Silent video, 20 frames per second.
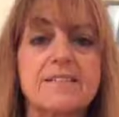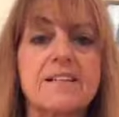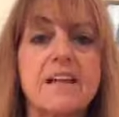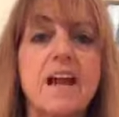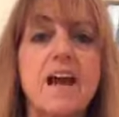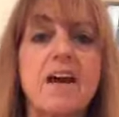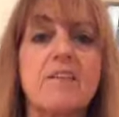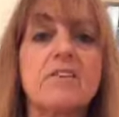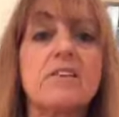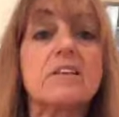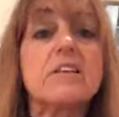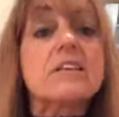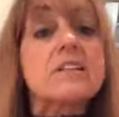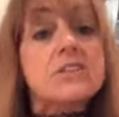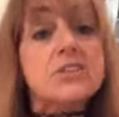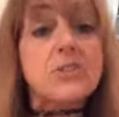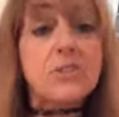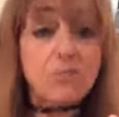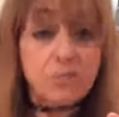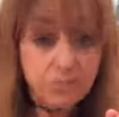to have at
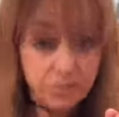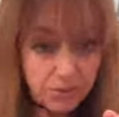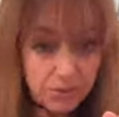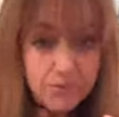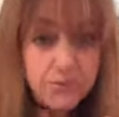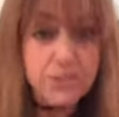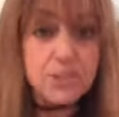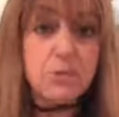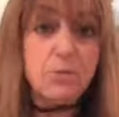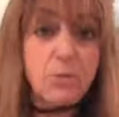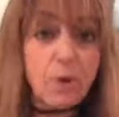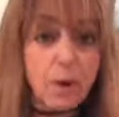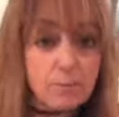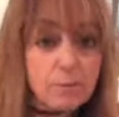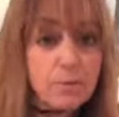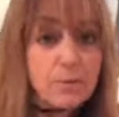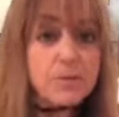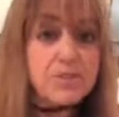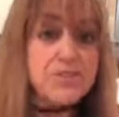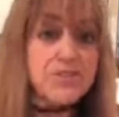least
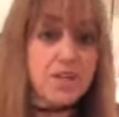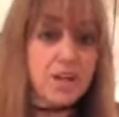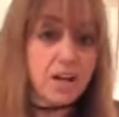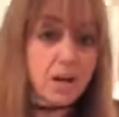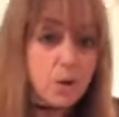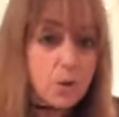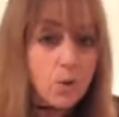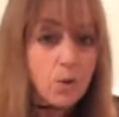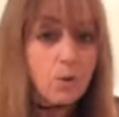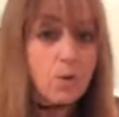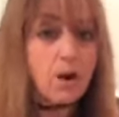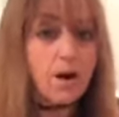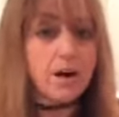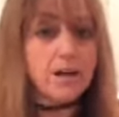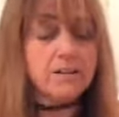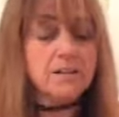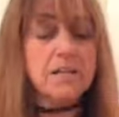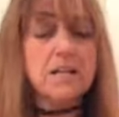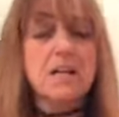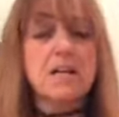51%
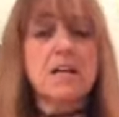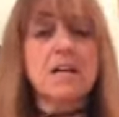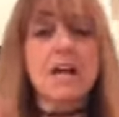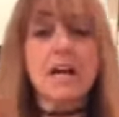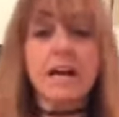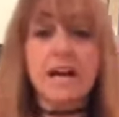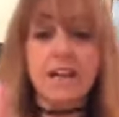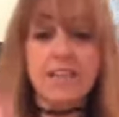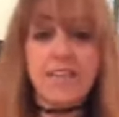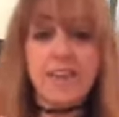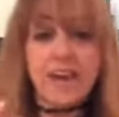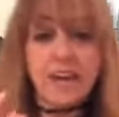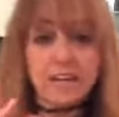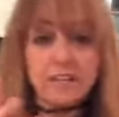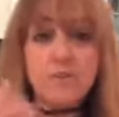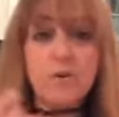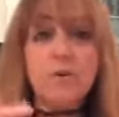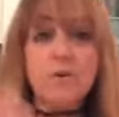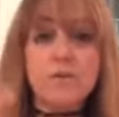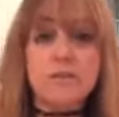corn. And that
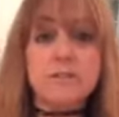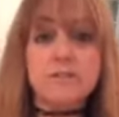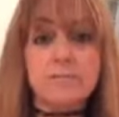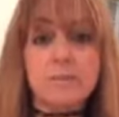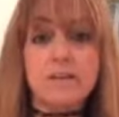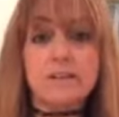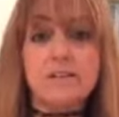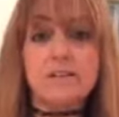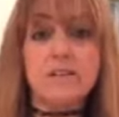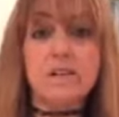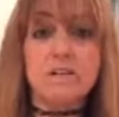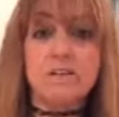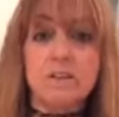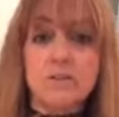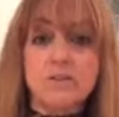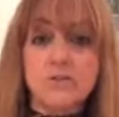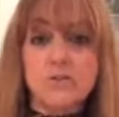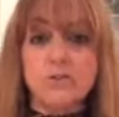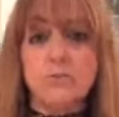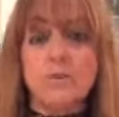of course makes it a
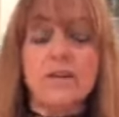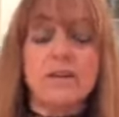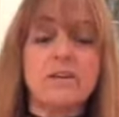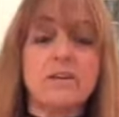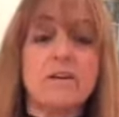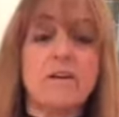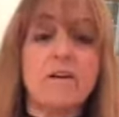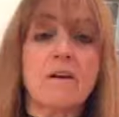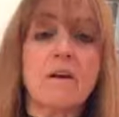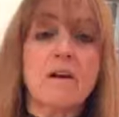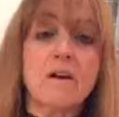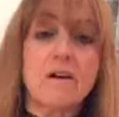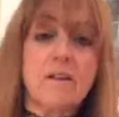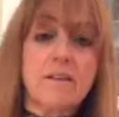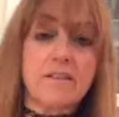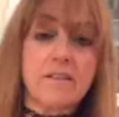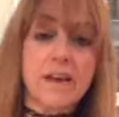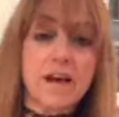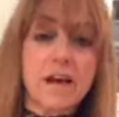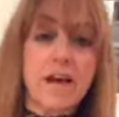little sweeter
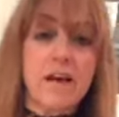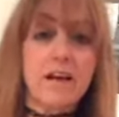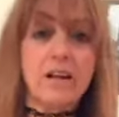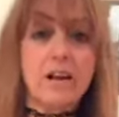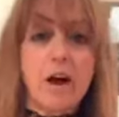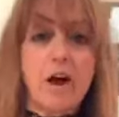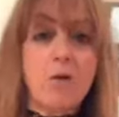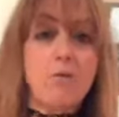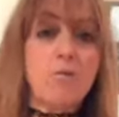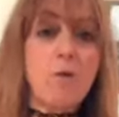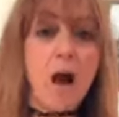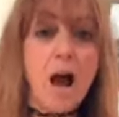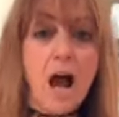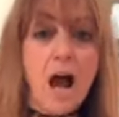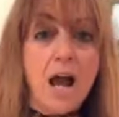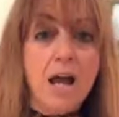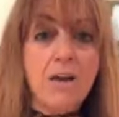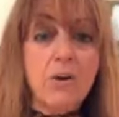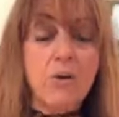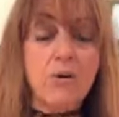than a
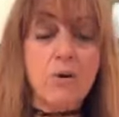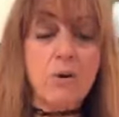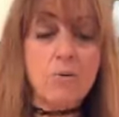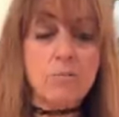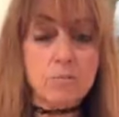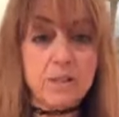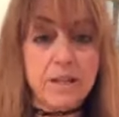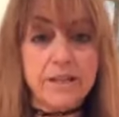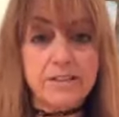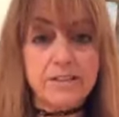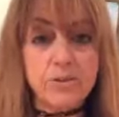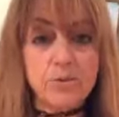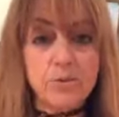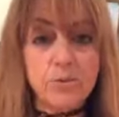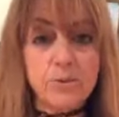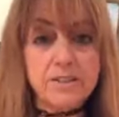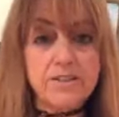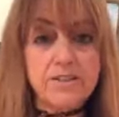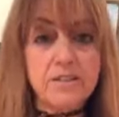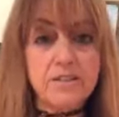rye or a blended
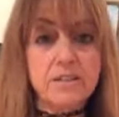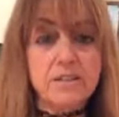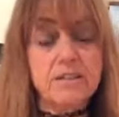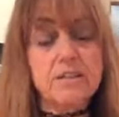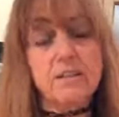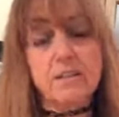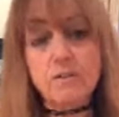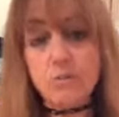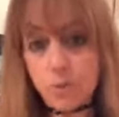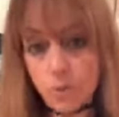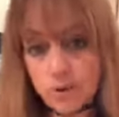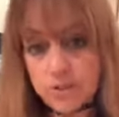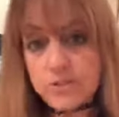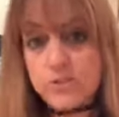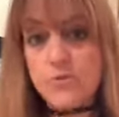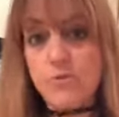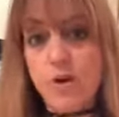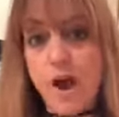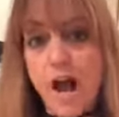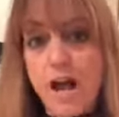whiskey. And of
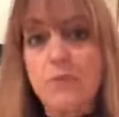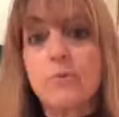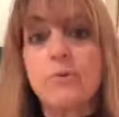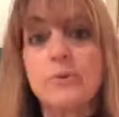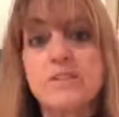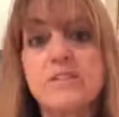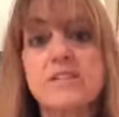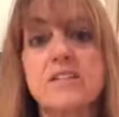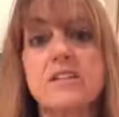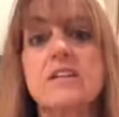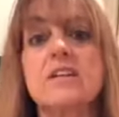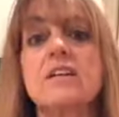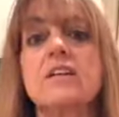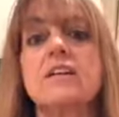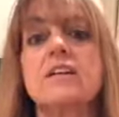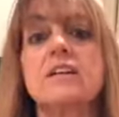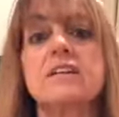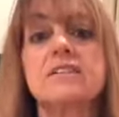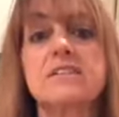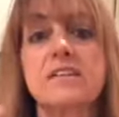course rye
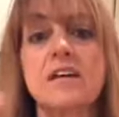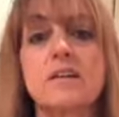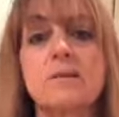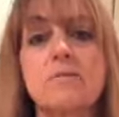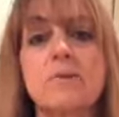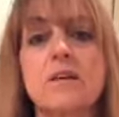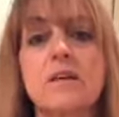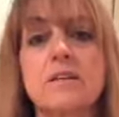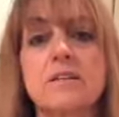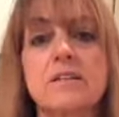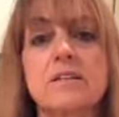whiskey, is going to be at